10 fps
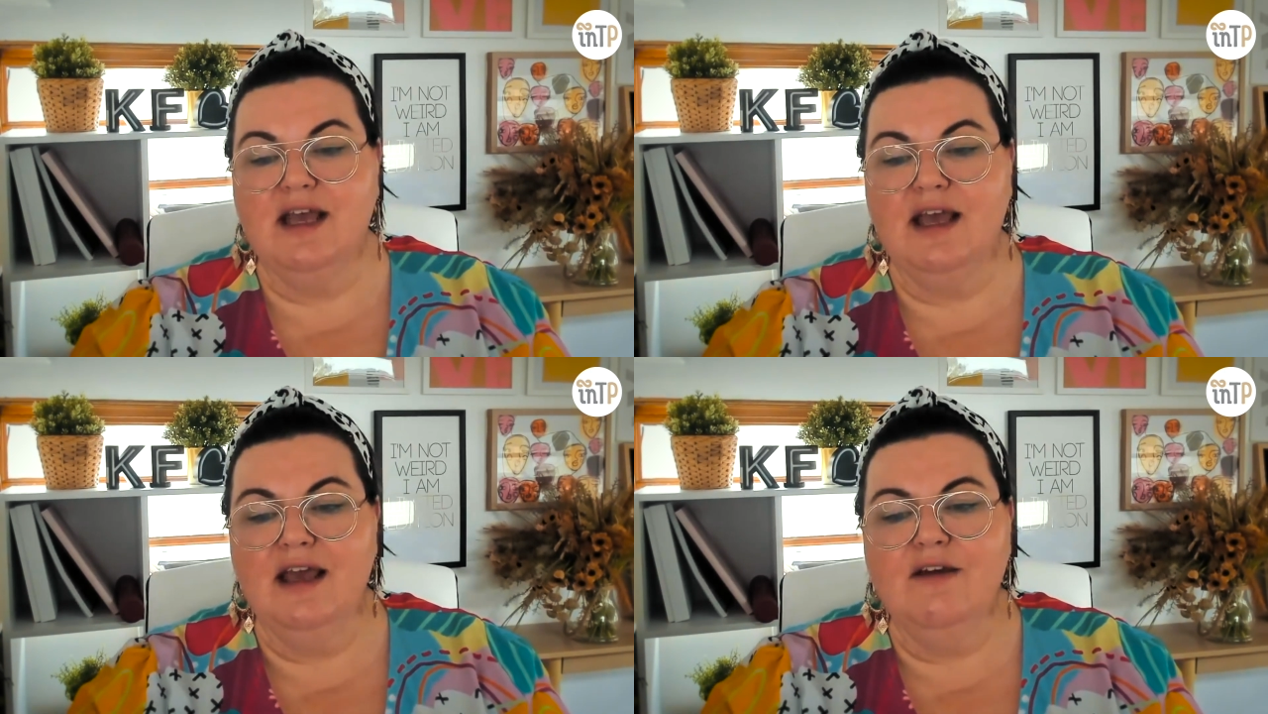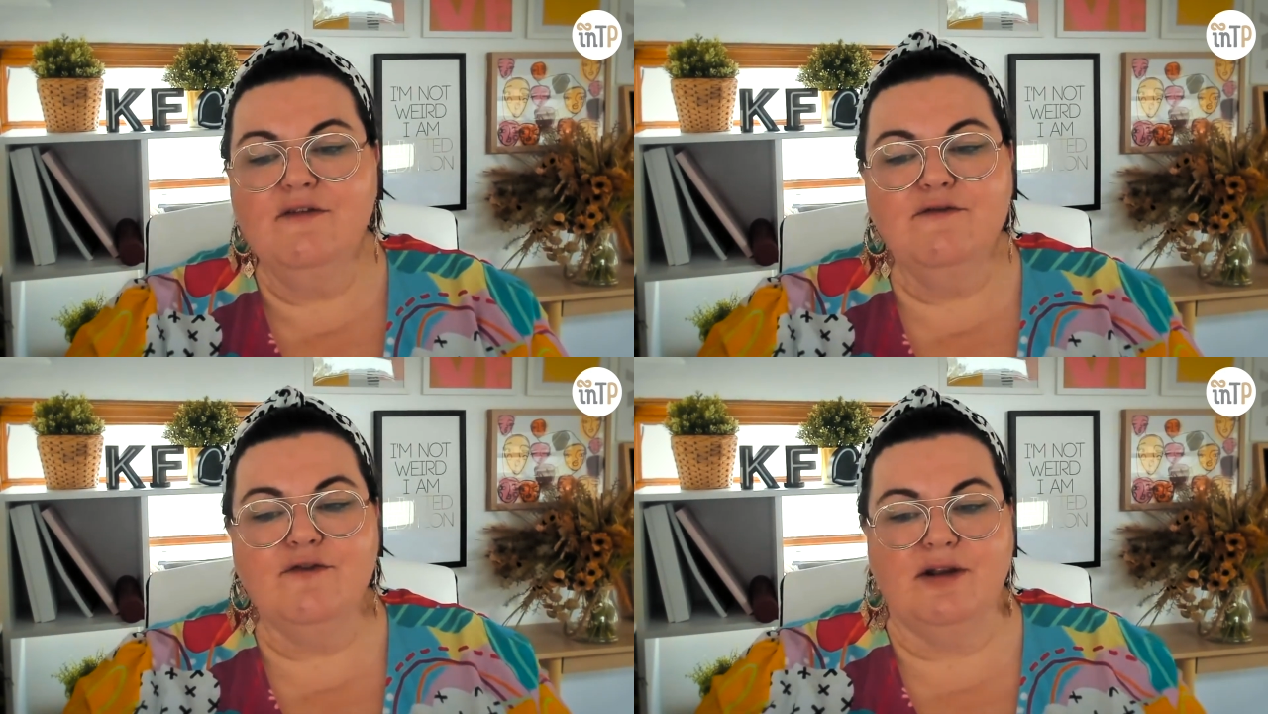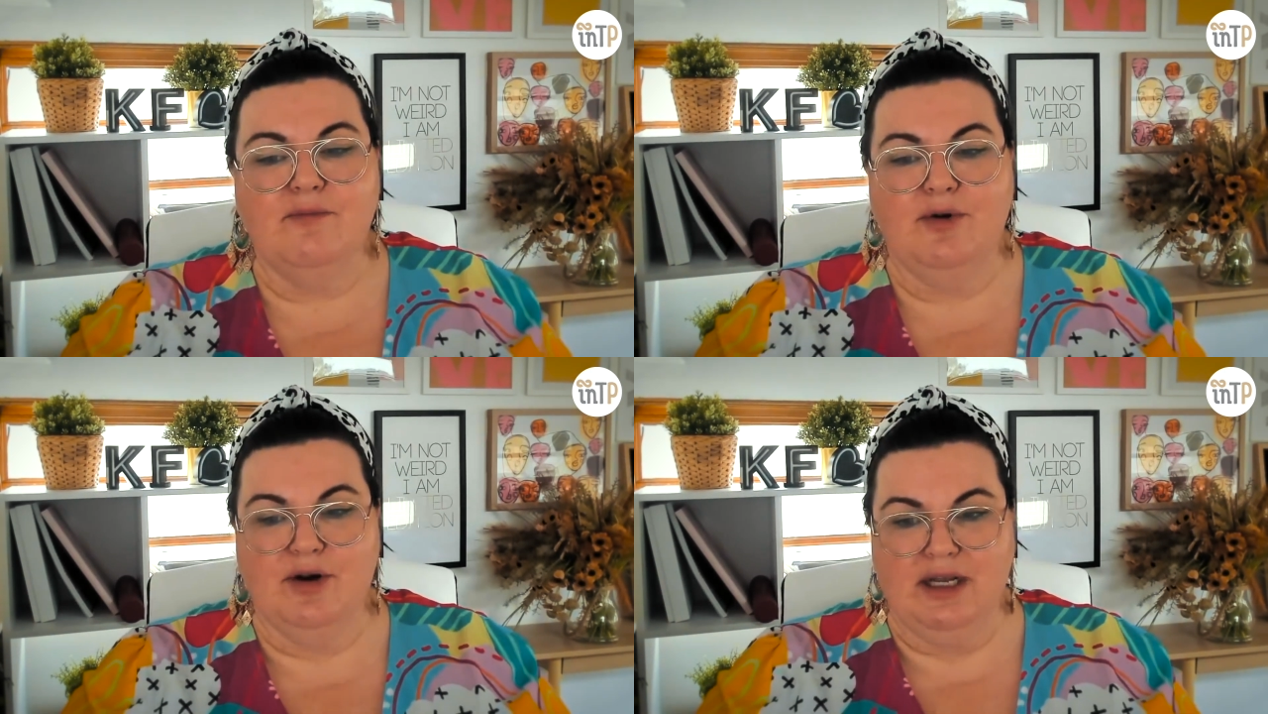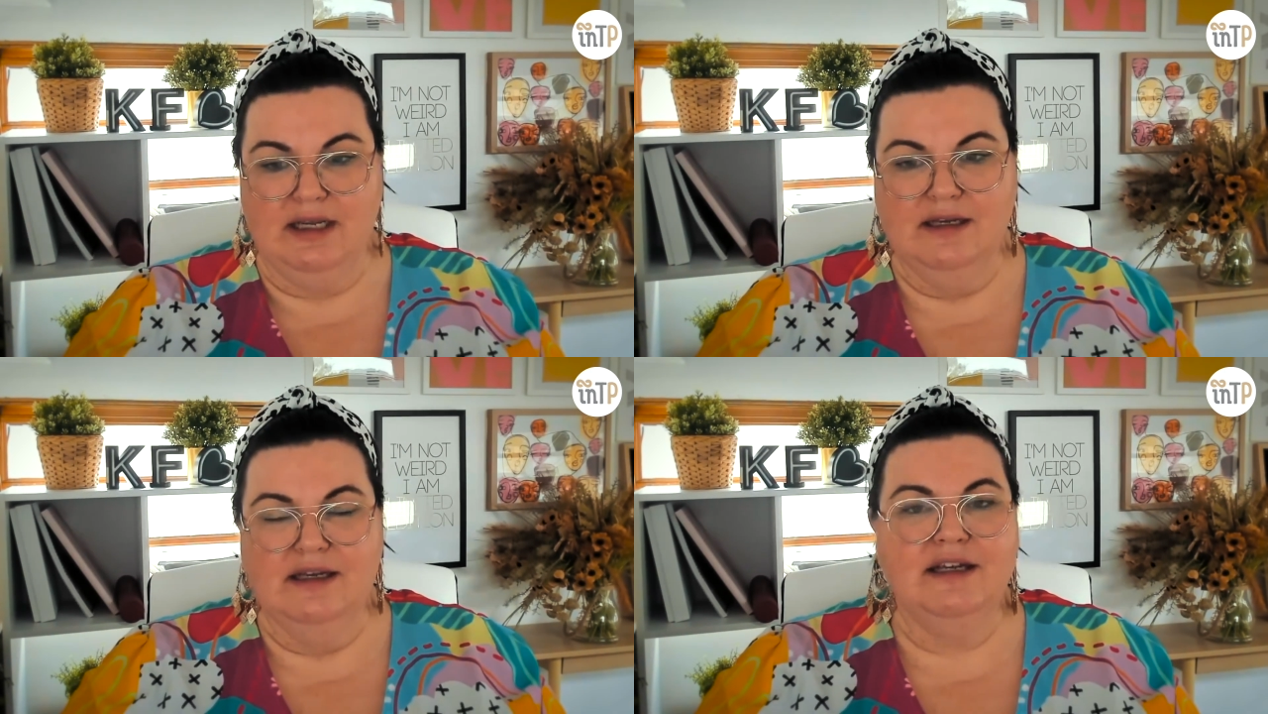everybody
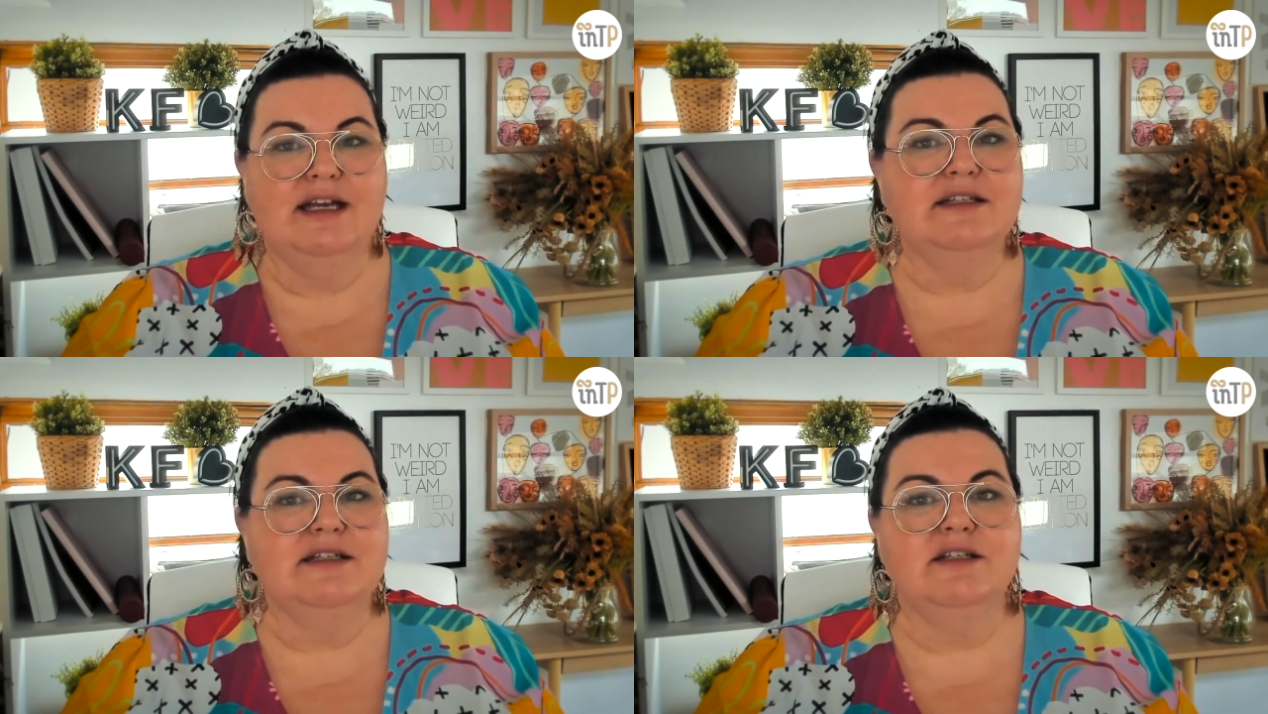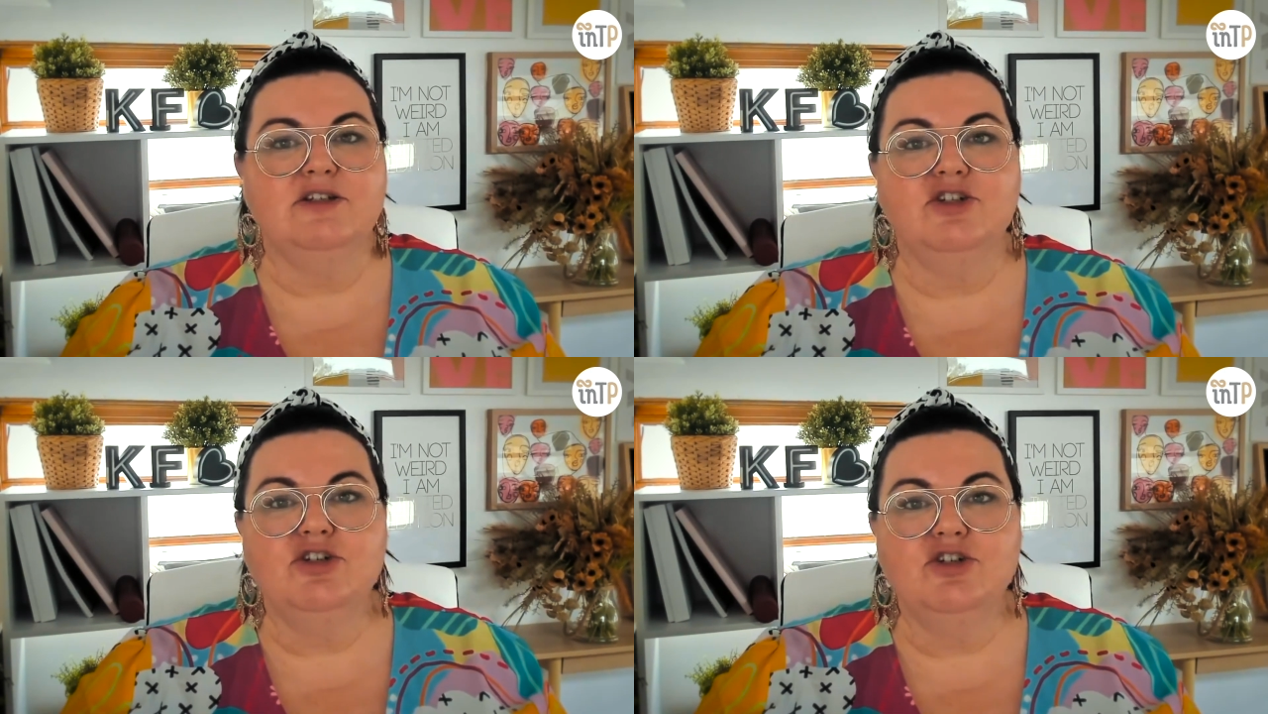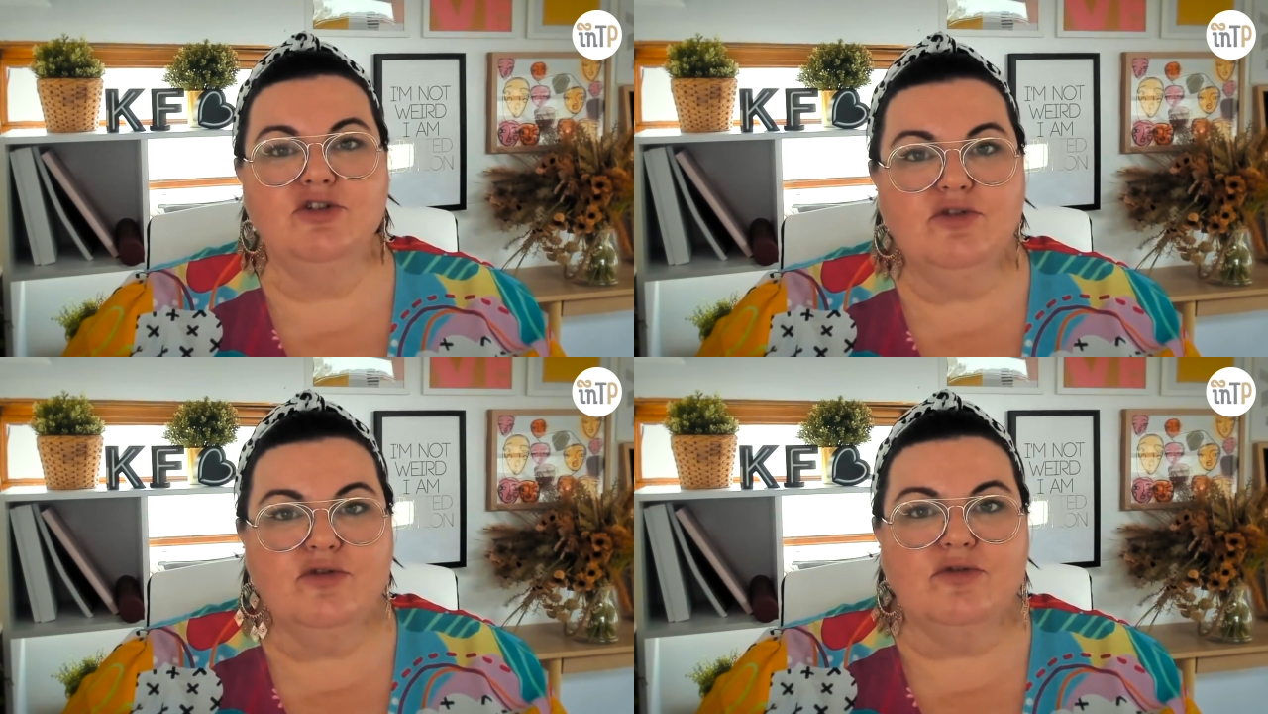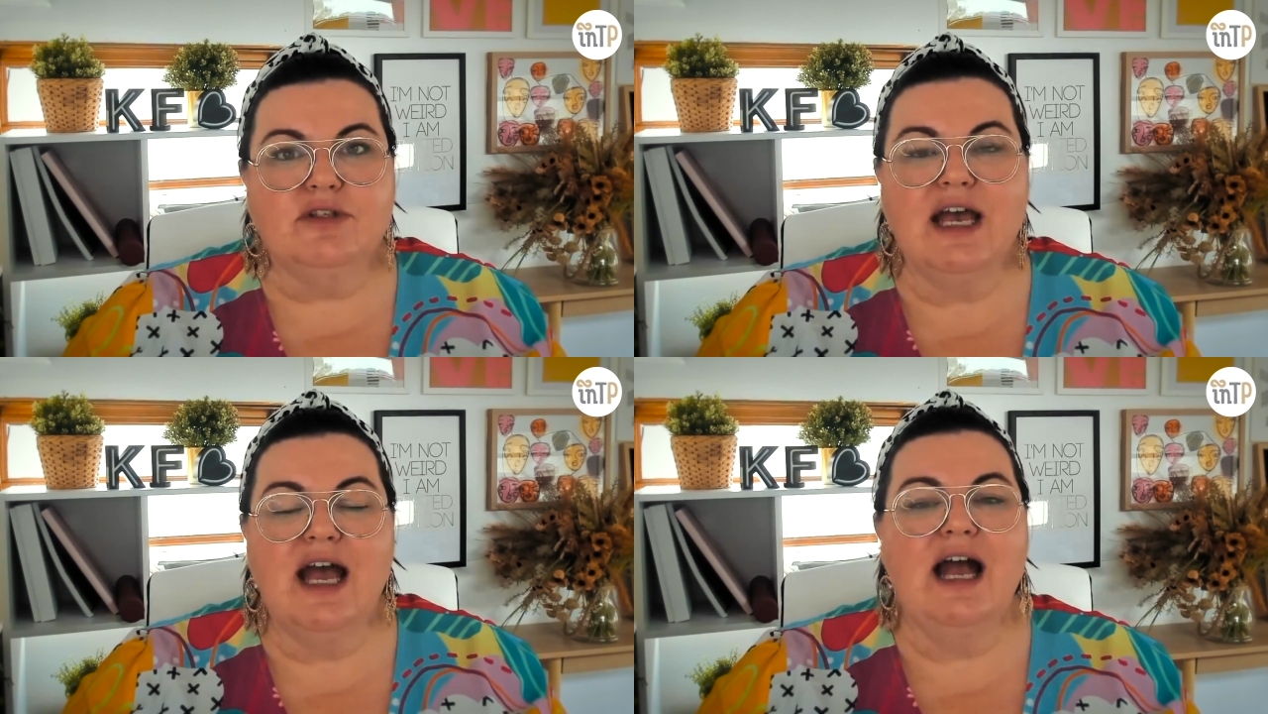gets to choose
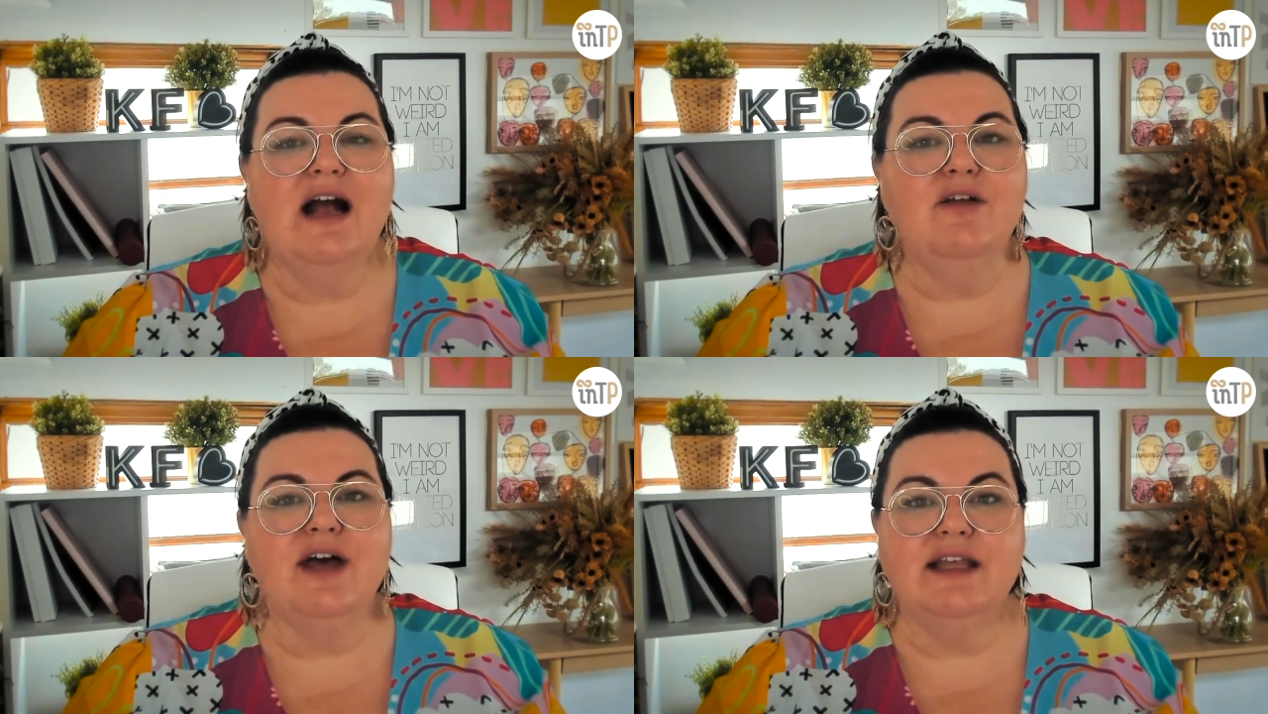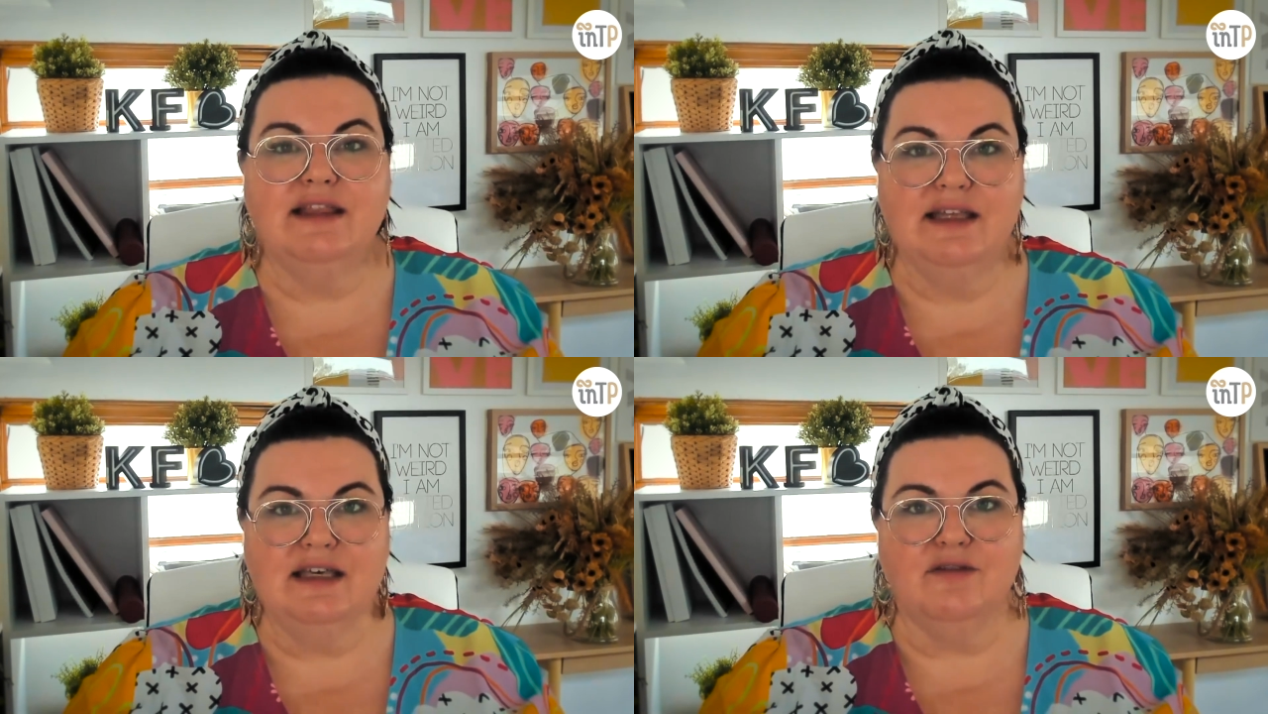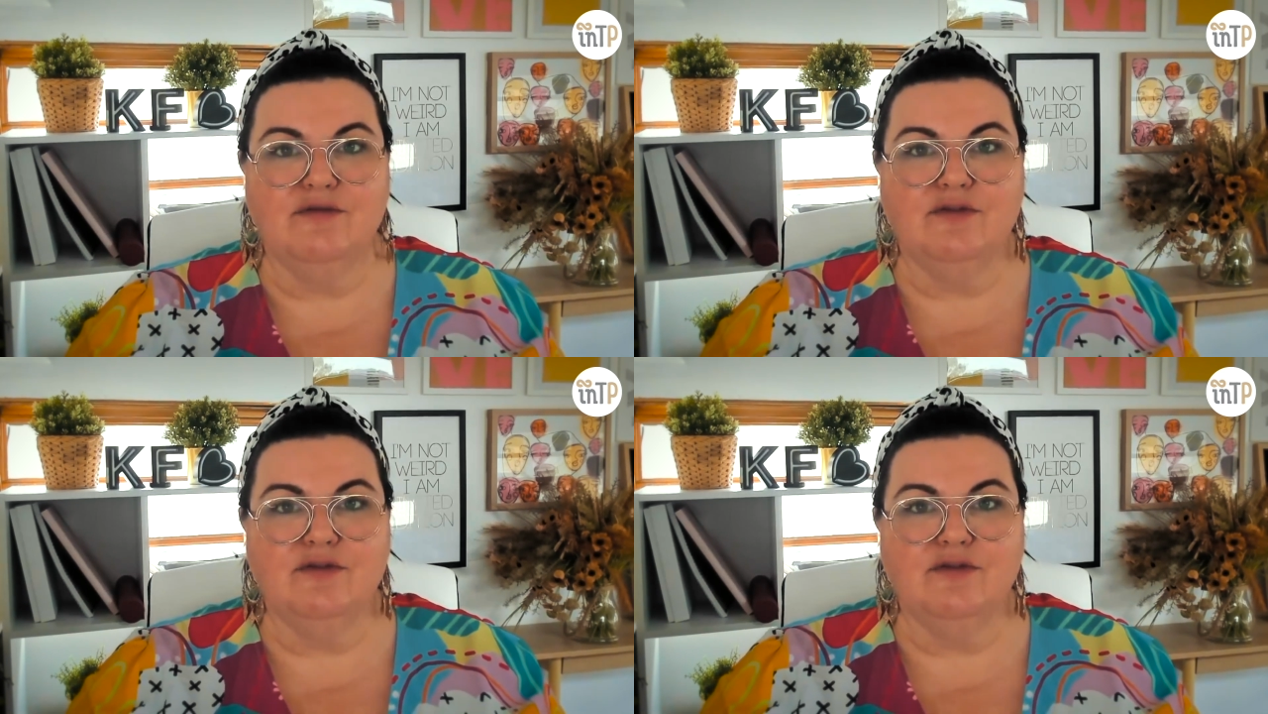how they live.